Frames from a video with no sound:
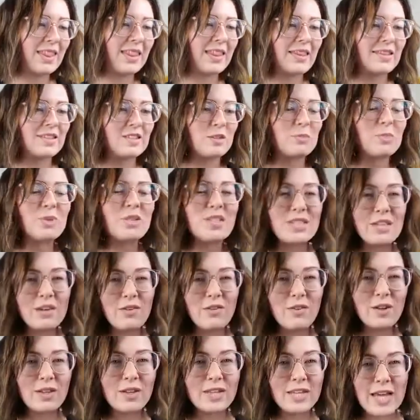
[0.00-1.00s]

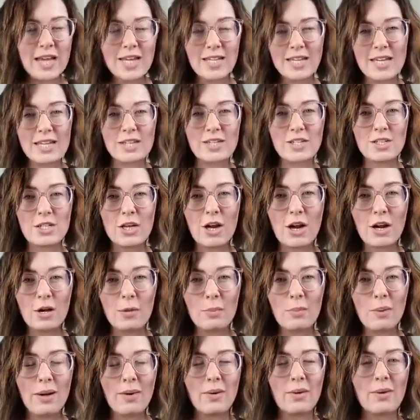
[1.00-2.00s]
specifically, I'd like to talk
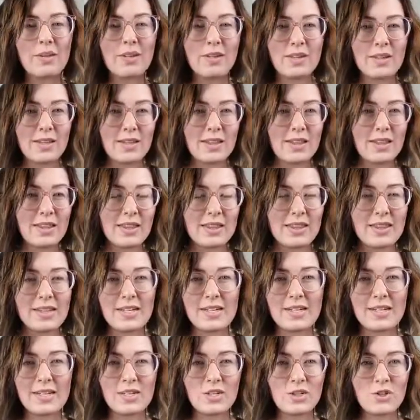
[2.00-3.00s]
about the
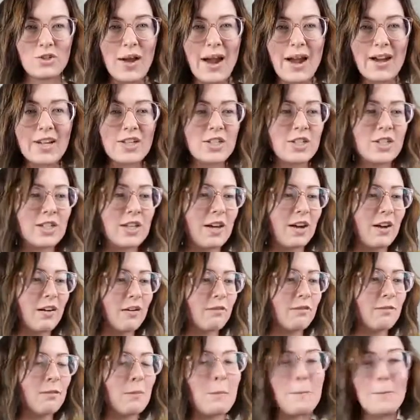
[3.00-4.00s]
distraction
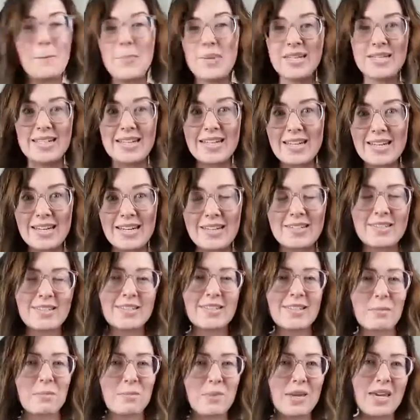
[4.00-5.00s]
of busyness,
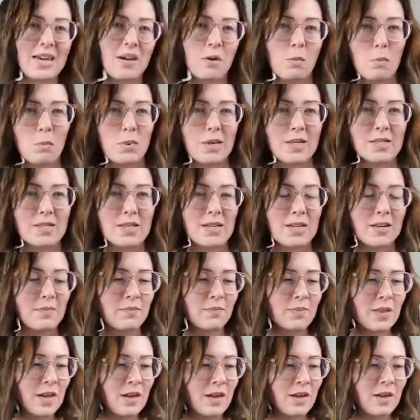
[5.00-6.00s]
being busy,
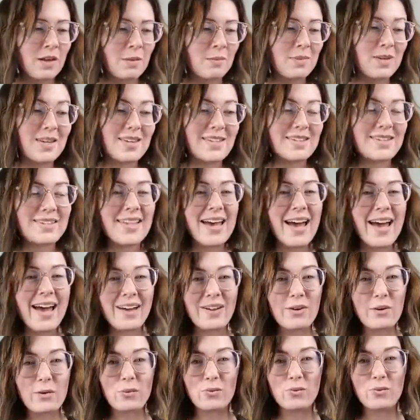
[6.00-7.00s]
because
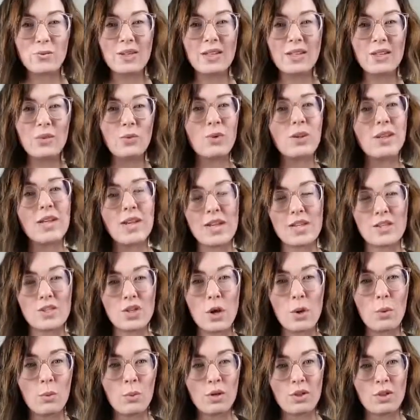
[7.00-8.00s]
that really, really hits
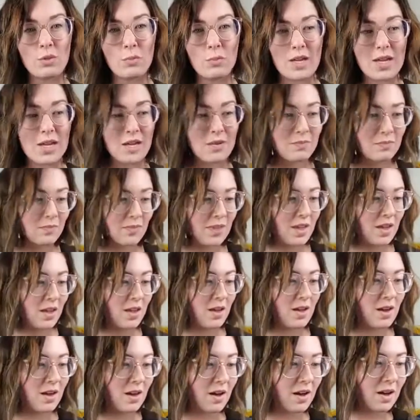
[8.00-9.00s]
home with me.
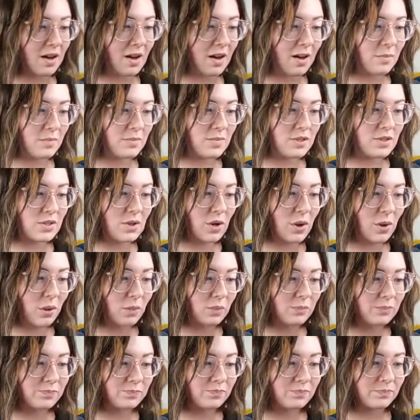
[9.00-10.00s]

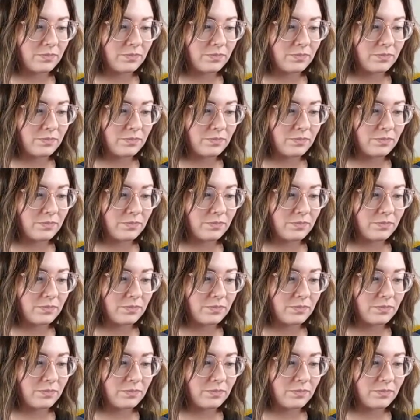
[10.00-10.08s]
So